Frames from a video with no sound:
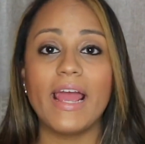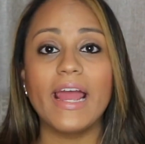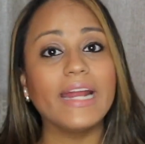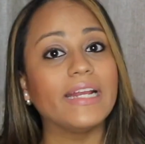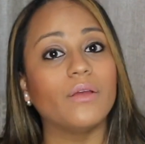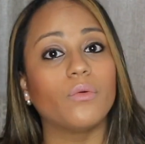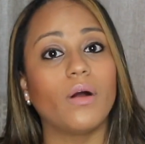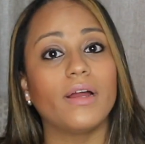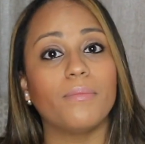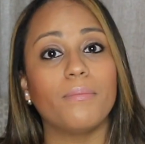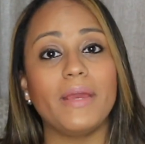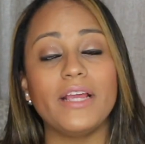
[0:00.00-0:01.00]

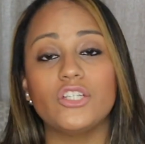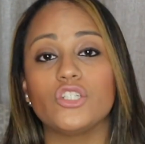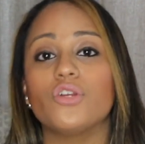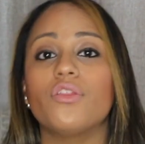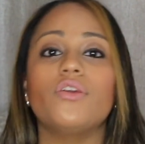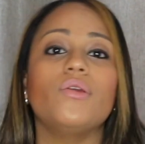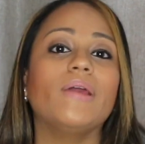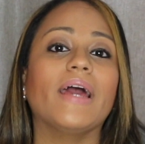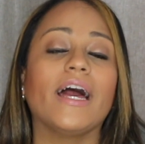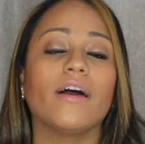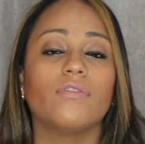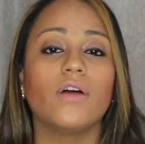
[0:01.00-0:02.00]
anyone. Make sure that you
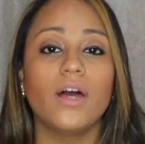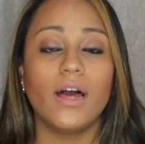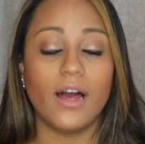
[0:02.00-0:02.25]
have